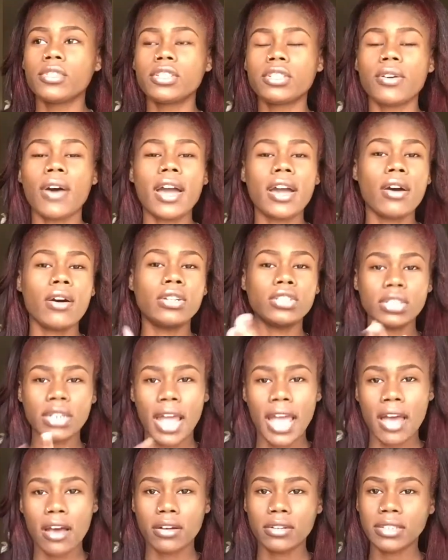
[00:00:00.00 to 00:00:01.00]
So I go into the
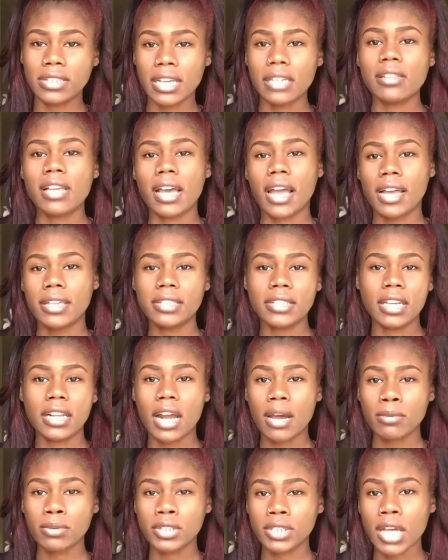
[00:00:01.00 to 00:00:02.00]
house and like I said,
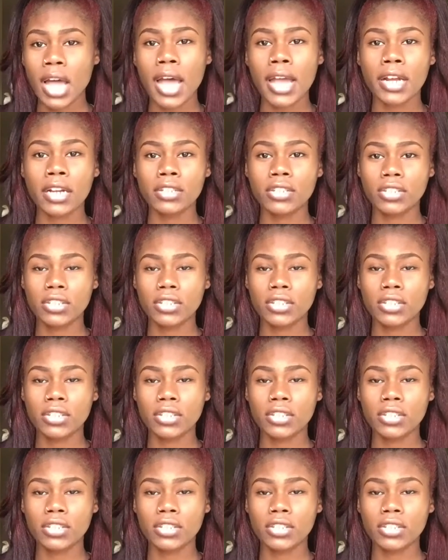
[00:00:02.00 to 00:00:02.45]
I was tired.